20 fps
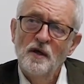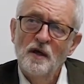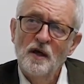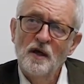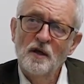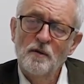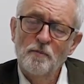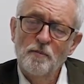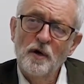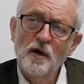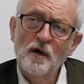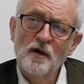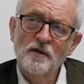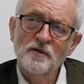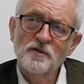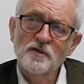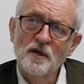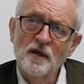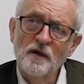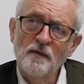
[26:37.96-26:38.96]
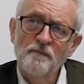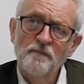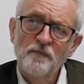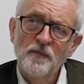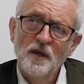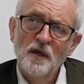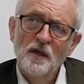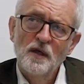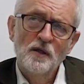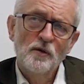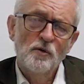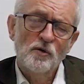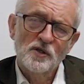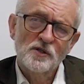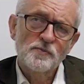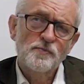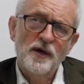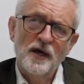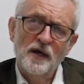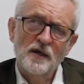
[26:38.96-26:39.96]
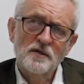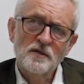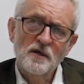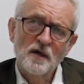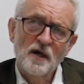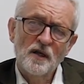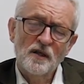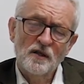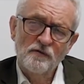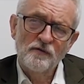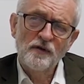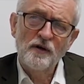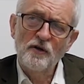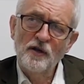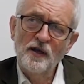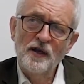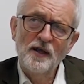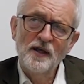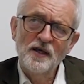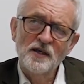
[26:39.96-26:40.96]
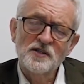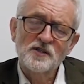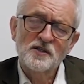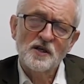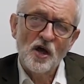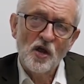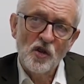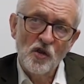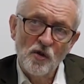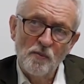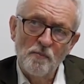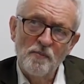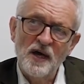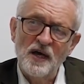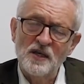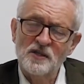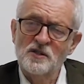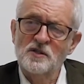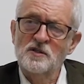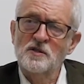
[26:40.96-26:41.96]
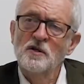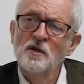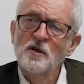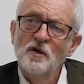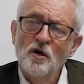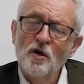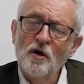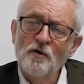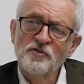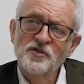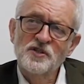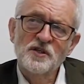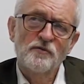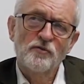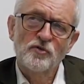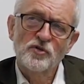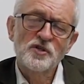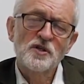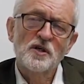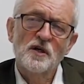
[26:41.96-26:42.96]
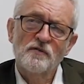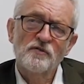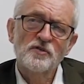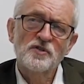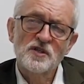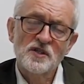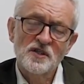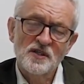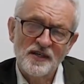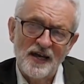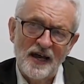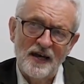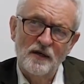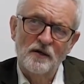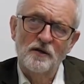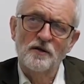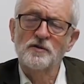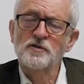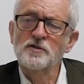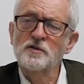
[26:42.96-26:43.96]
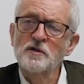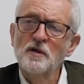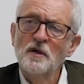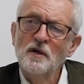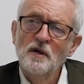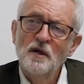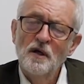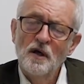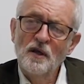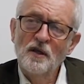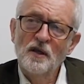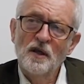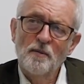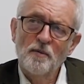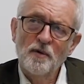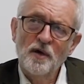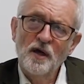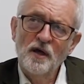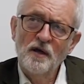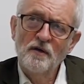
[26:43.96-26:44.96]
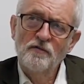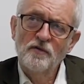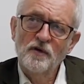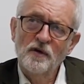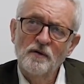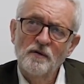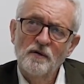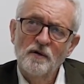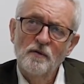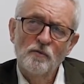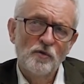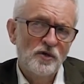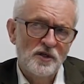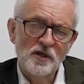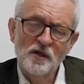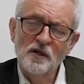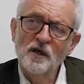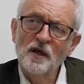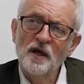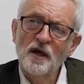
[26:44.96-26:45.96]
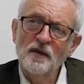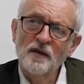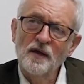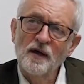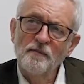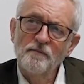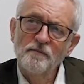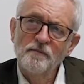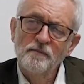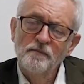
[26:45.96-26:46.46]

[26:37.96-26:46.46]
in a party, you expect at the very least the best of civil servants' standards in their behaviour. We didn't get that.